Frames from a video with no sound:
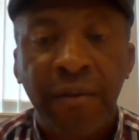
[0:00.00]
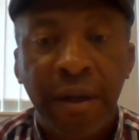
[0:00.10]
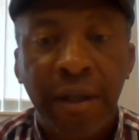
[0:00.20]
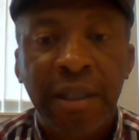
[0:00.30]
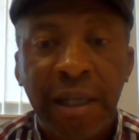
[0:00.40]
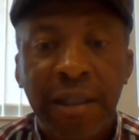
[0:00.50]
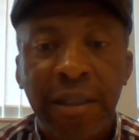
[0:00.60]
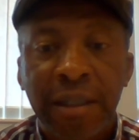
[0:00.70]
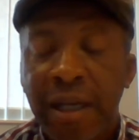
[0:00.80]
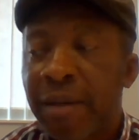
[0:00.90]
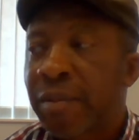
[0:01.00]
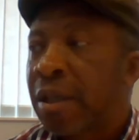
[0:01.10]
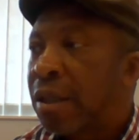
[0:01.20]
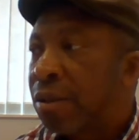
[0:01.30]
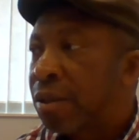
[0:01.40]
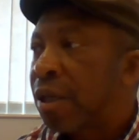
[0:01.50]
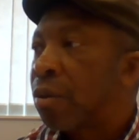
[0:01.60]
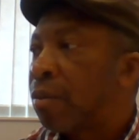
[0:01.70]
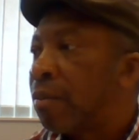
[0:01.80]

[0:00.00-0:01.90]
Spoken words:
very challenging times. Thank you.